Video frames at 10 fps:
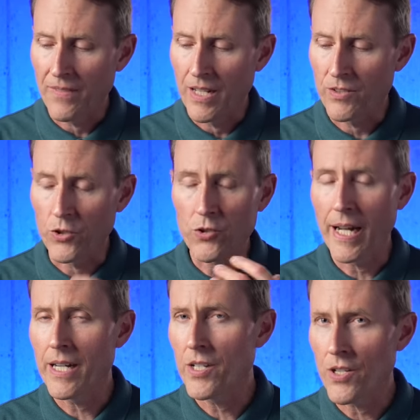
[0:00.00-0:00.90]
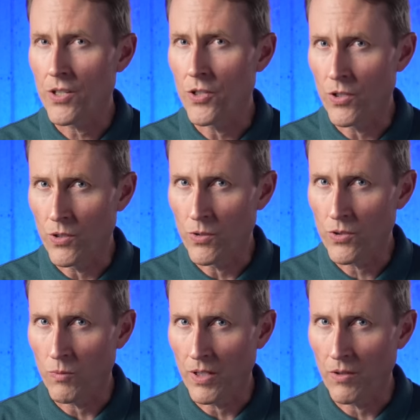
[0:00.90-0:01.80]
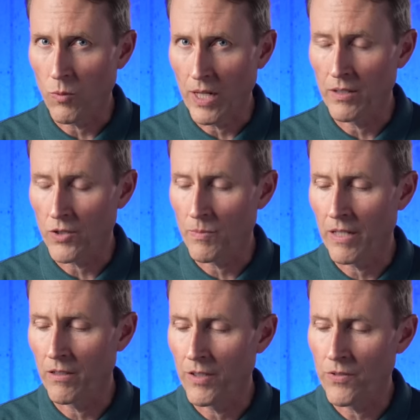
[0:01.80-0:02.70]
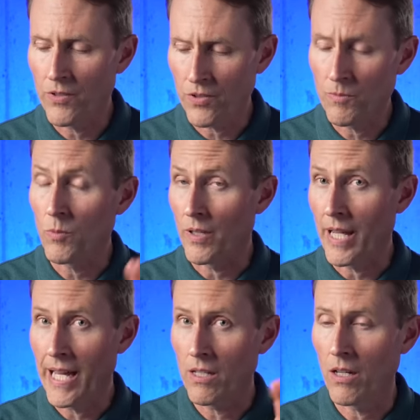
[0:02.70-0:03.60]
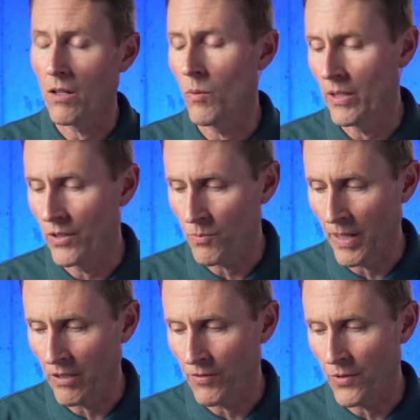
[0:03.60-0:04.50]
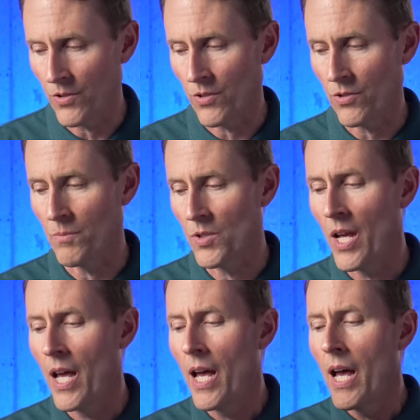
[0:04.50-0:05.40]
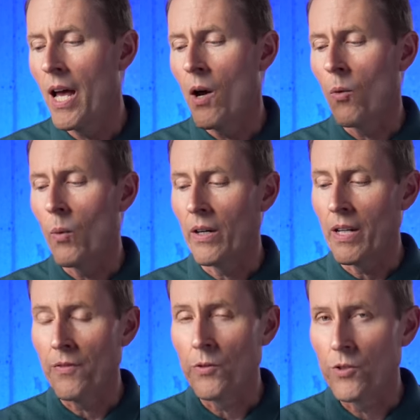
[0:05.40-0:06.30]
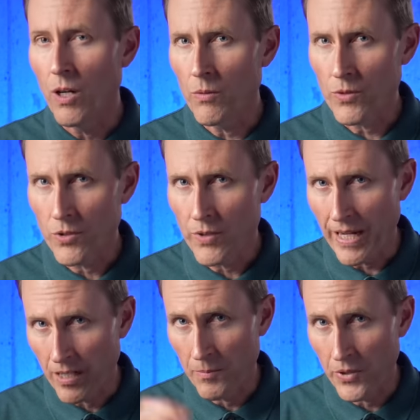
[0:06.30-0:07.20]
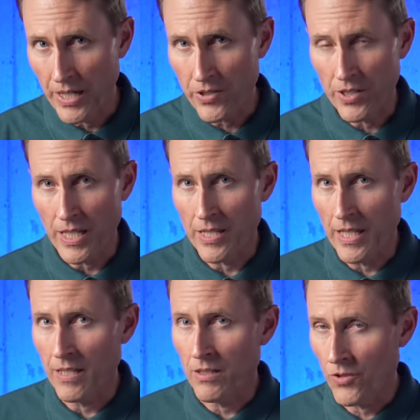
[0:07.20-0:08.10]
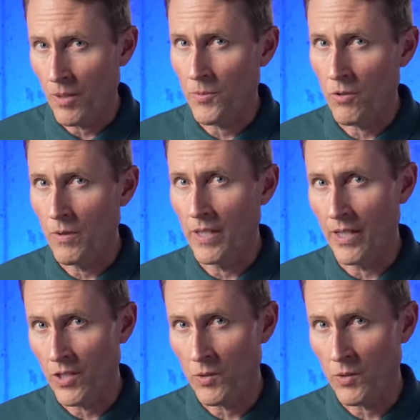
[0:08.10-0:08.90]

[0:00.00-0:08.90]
It's a strategy that's used with wireless microphone systems, with analog wireless microphone systems, where if you don't do that compression and then subsequent